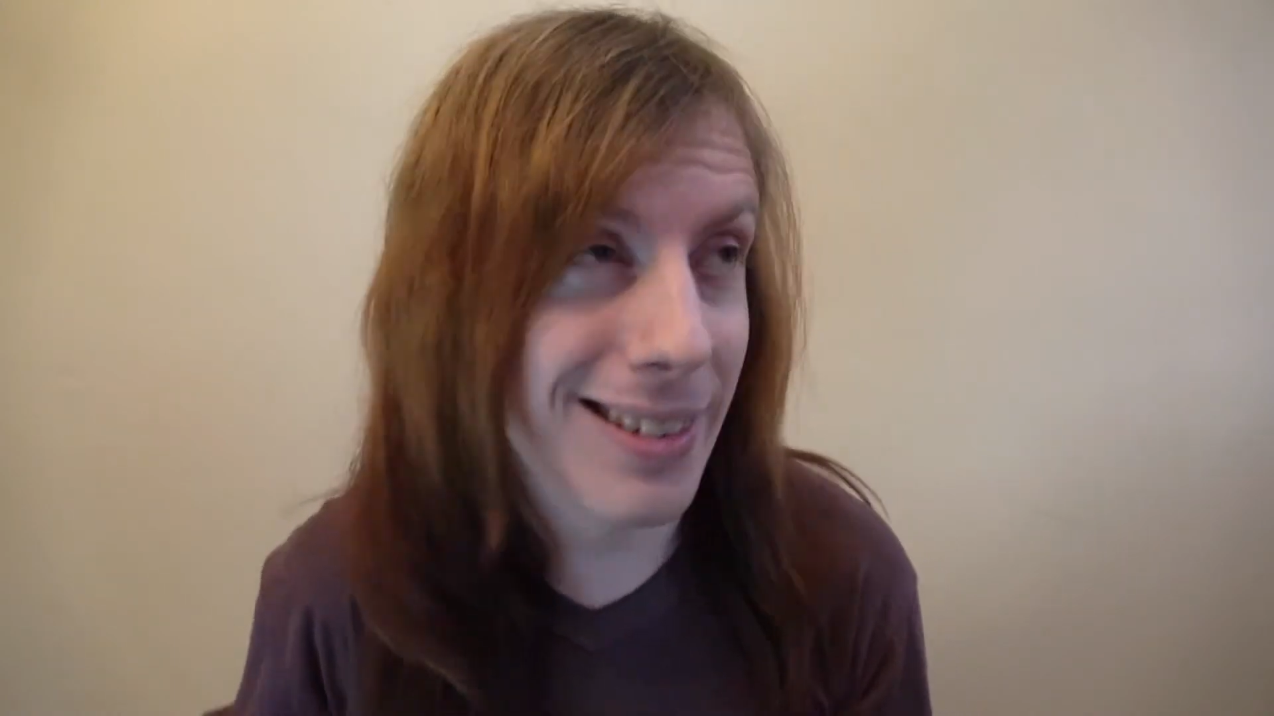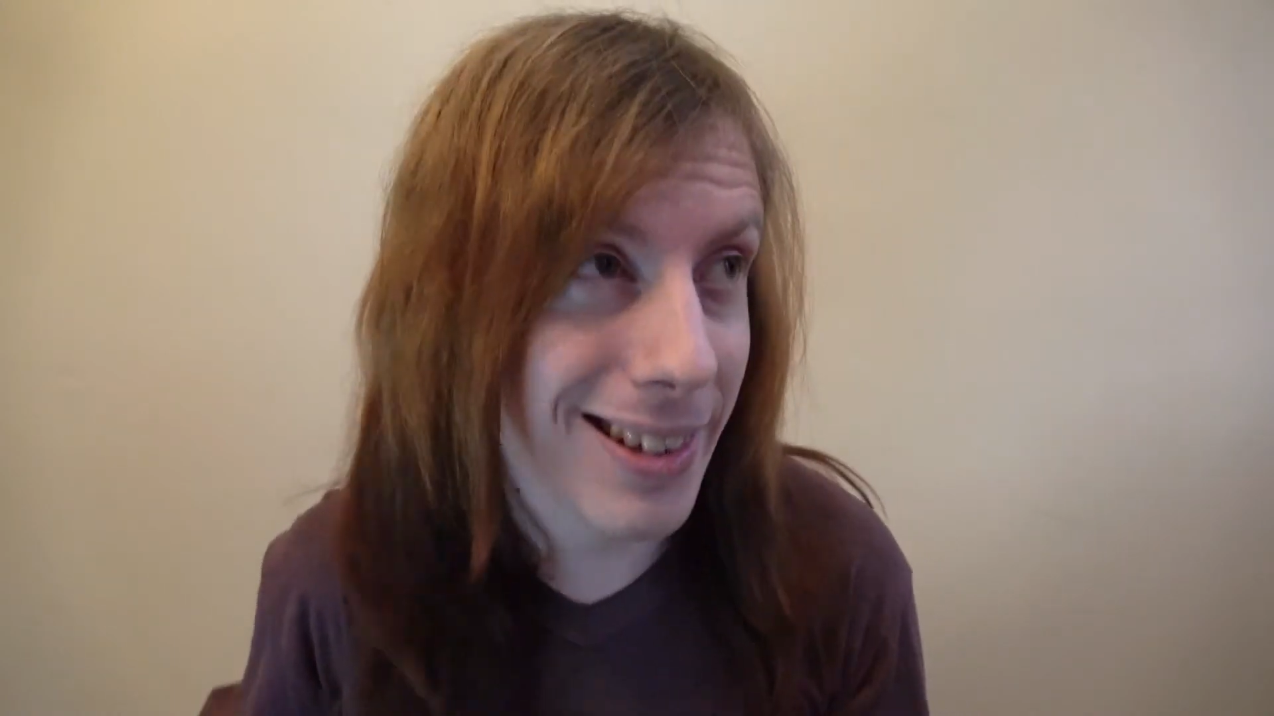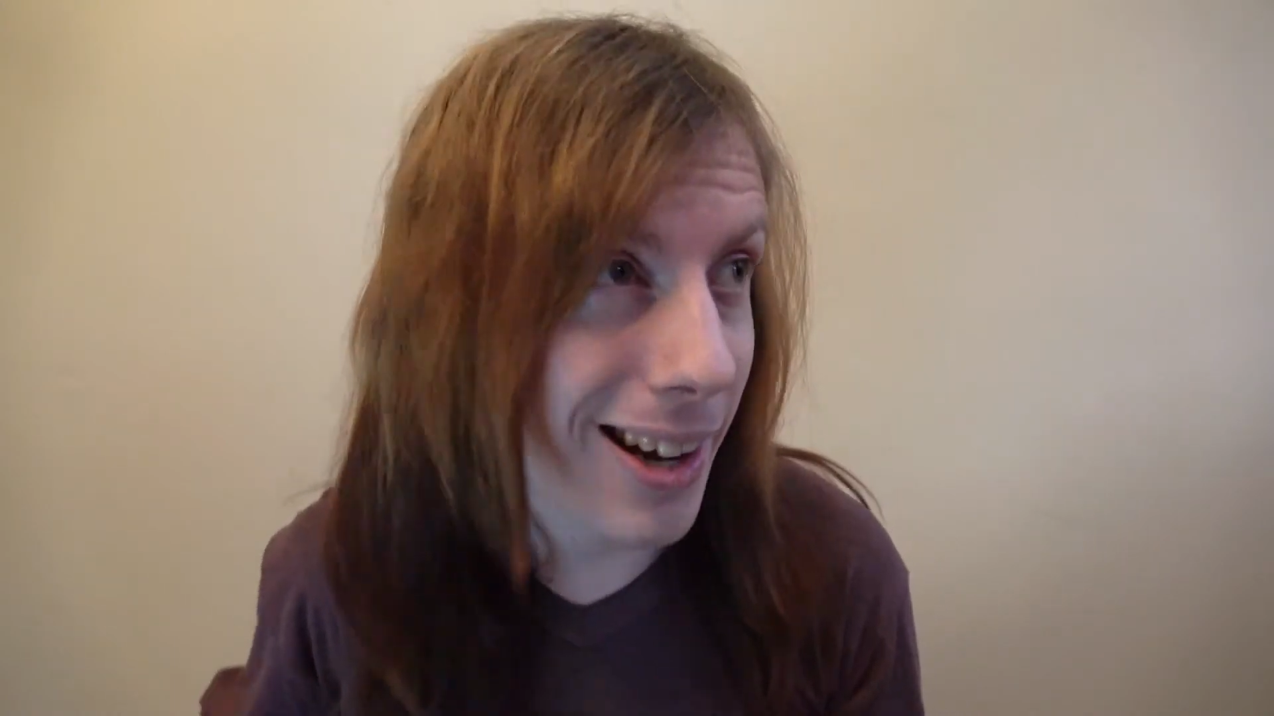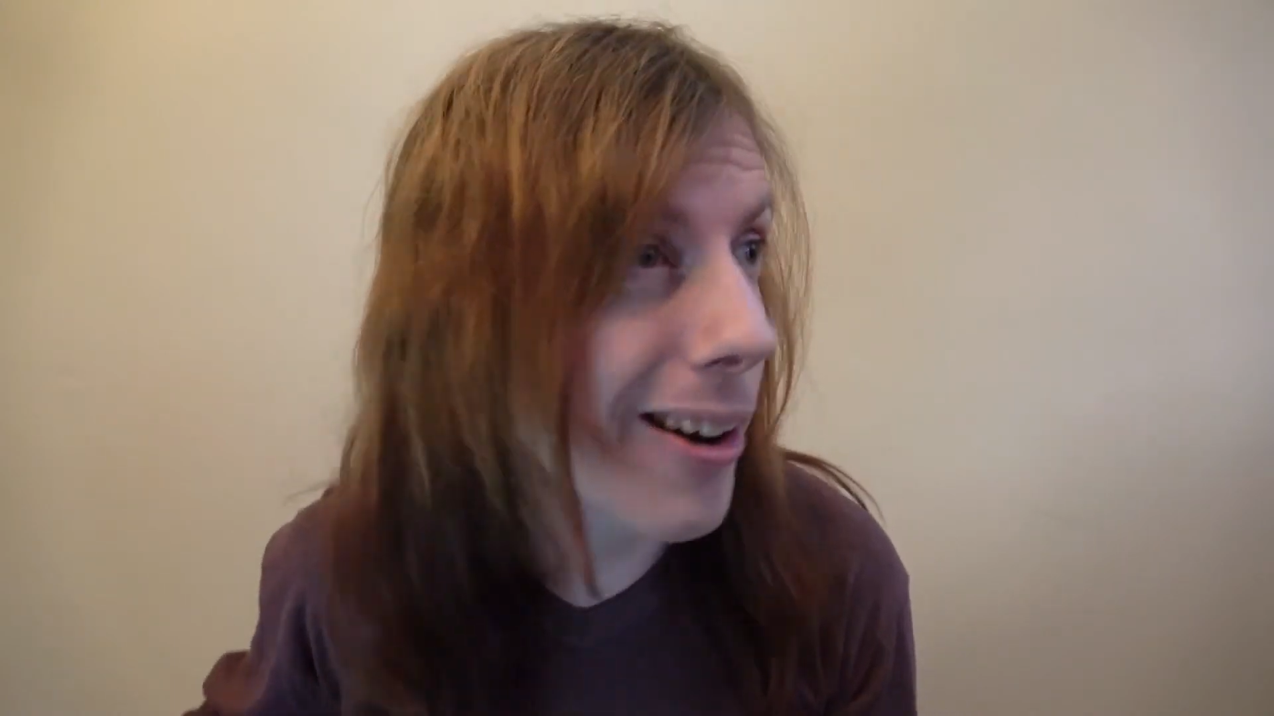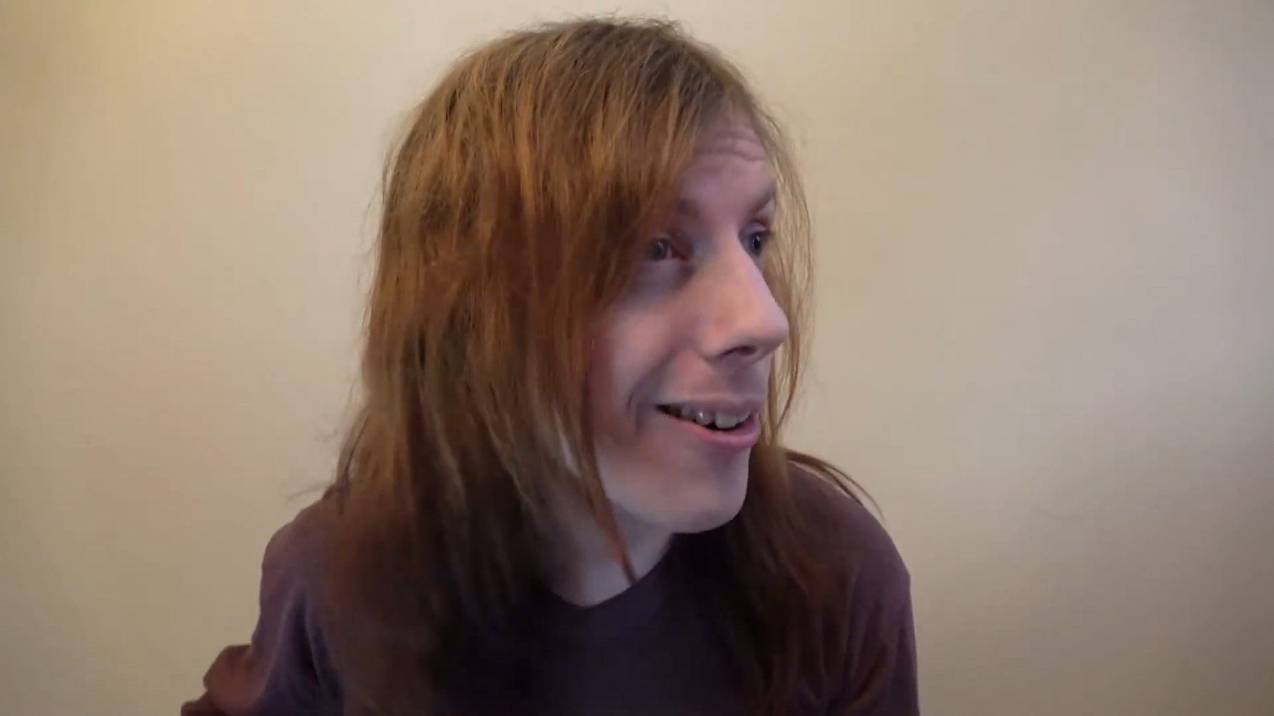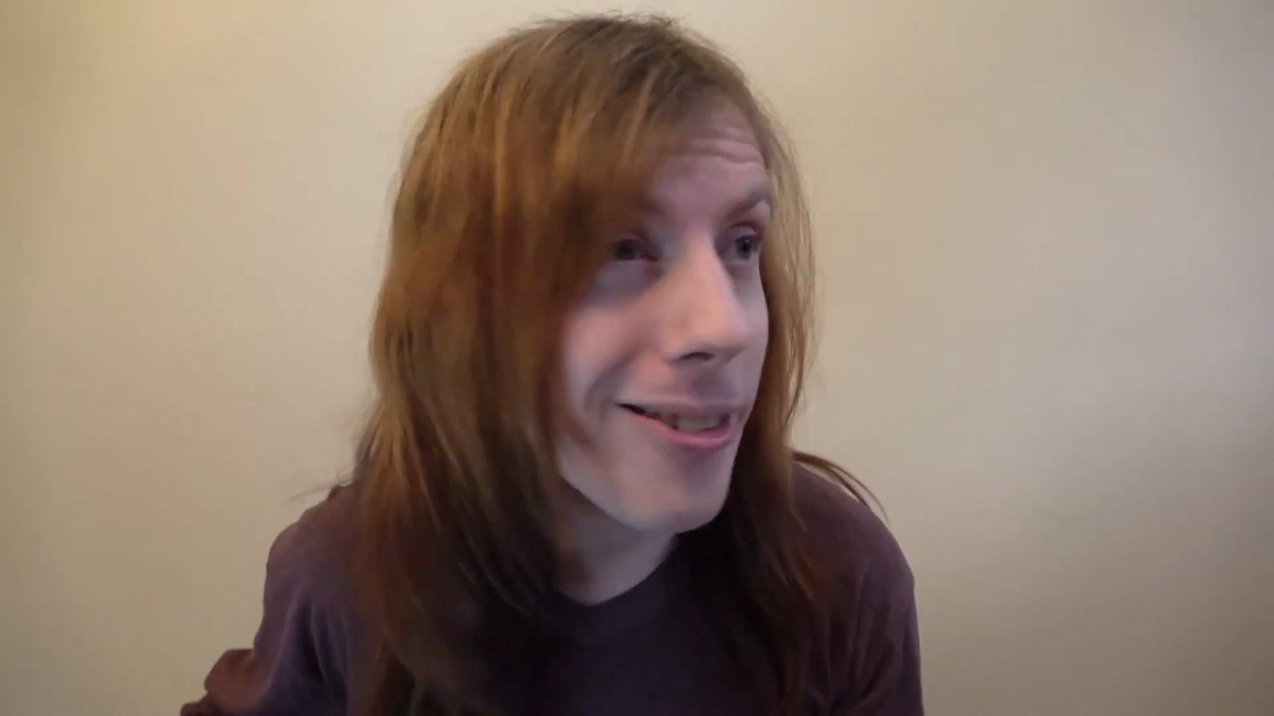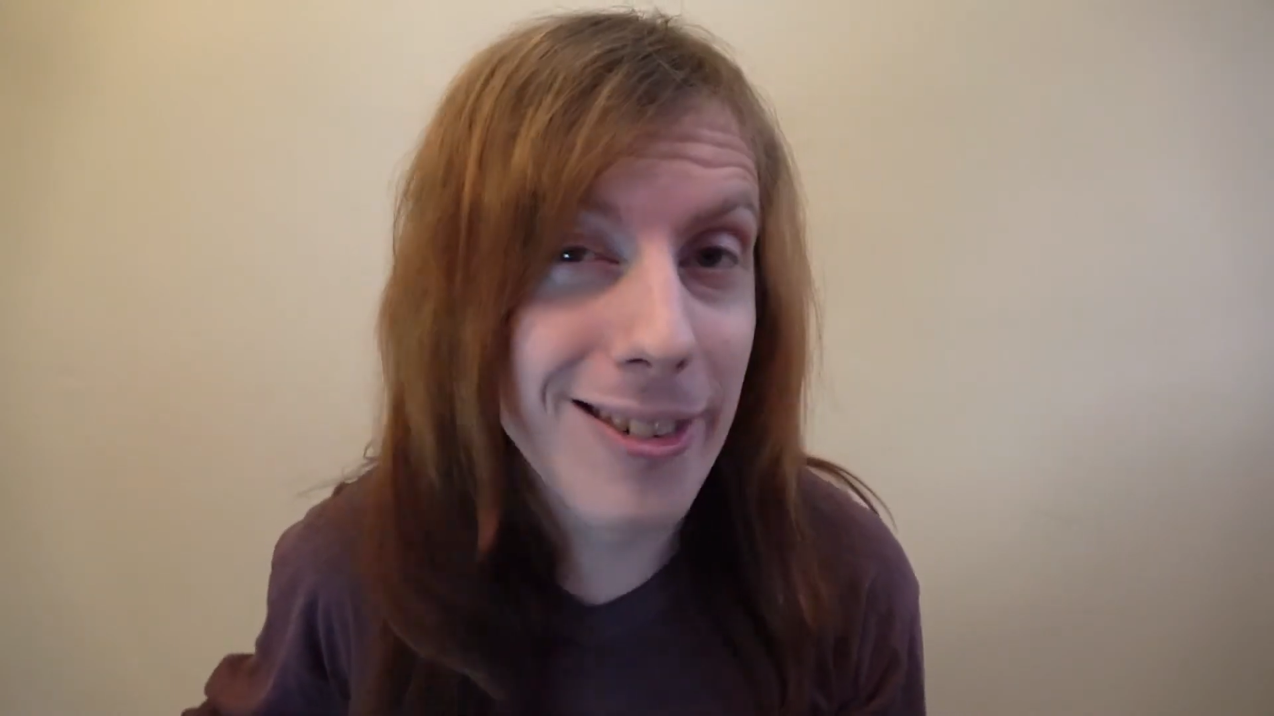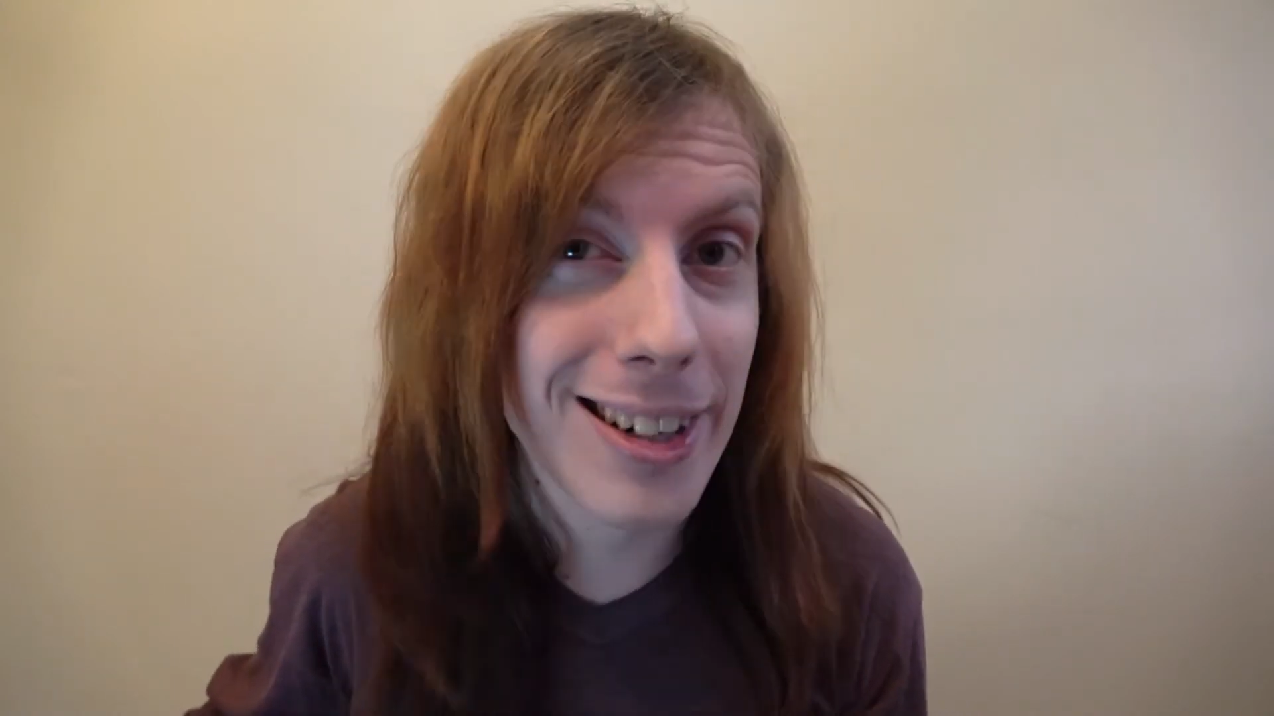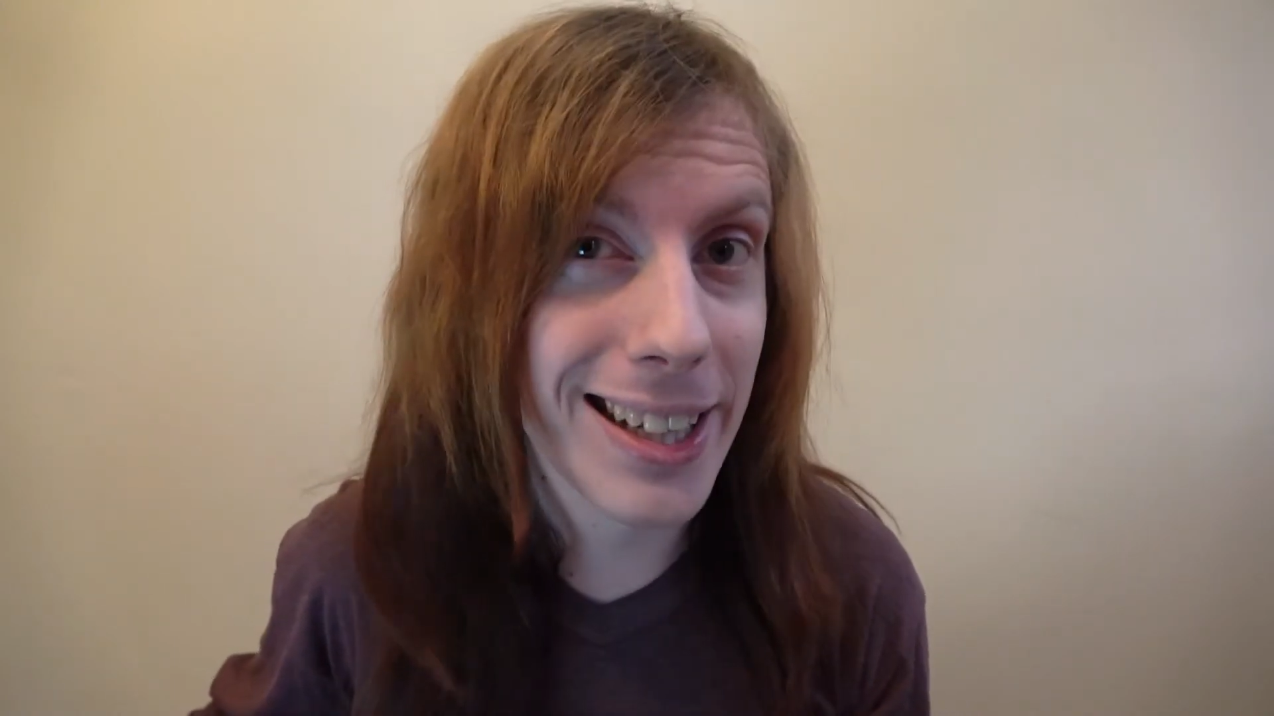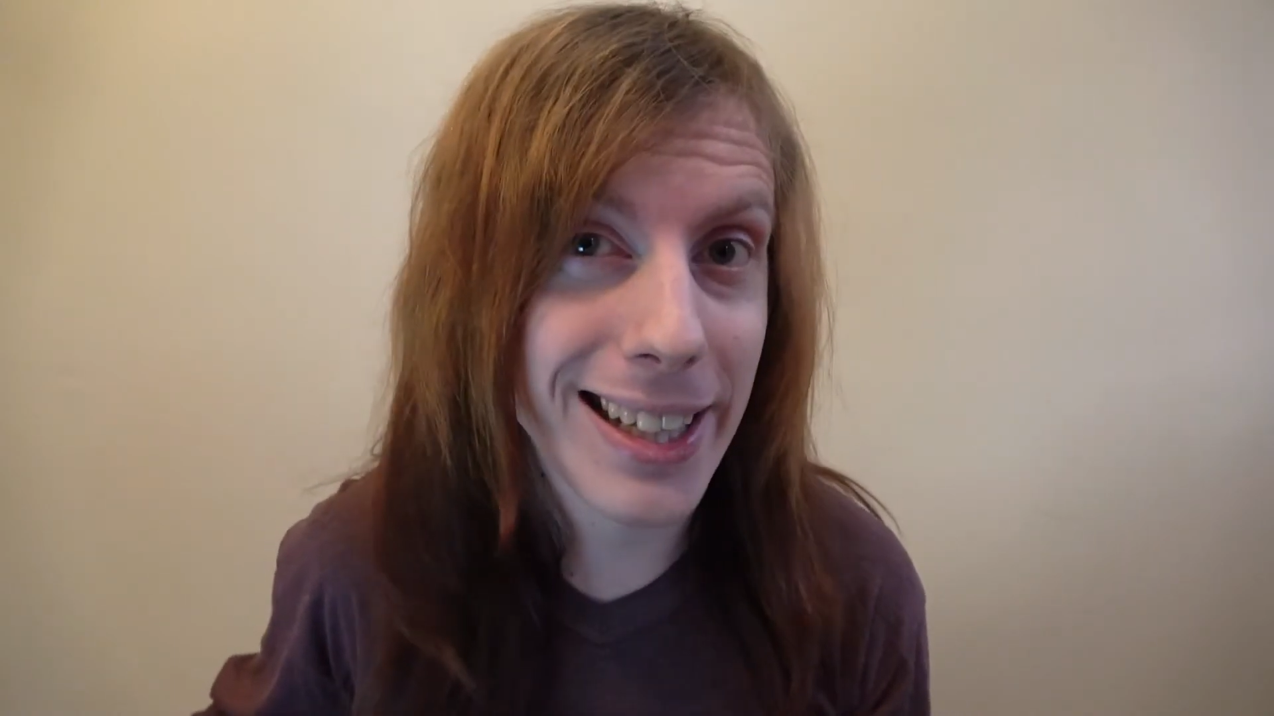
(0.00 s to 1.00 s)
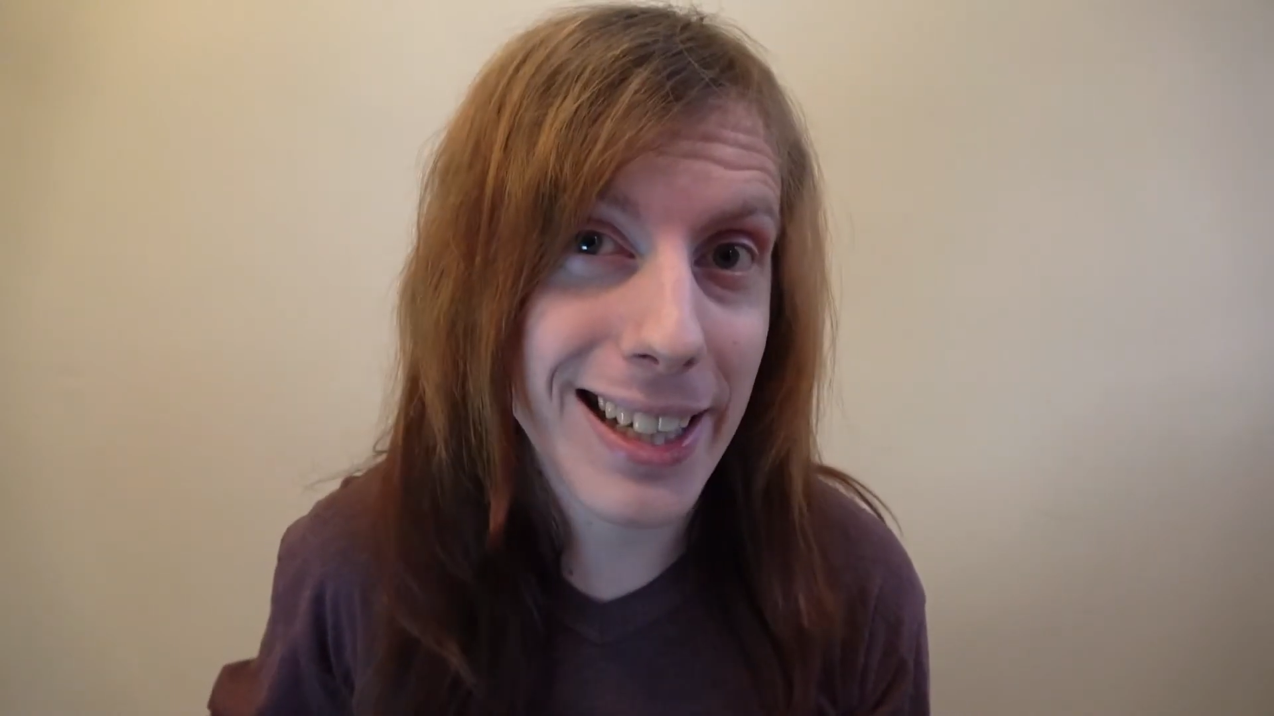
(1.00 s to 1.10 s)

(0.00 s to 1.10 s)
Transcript: can't really